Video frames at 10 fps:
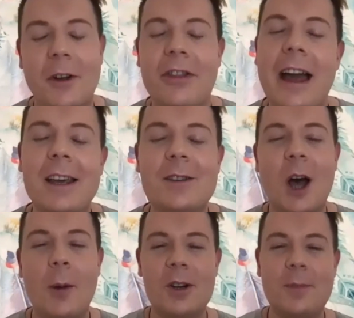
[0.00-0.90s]
Thank you
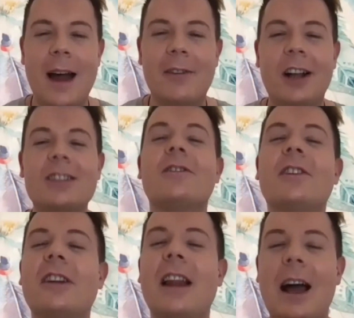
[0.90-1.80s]
so much, Bev. Lots of
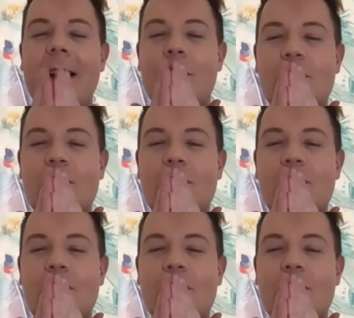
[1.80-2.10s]
love and light.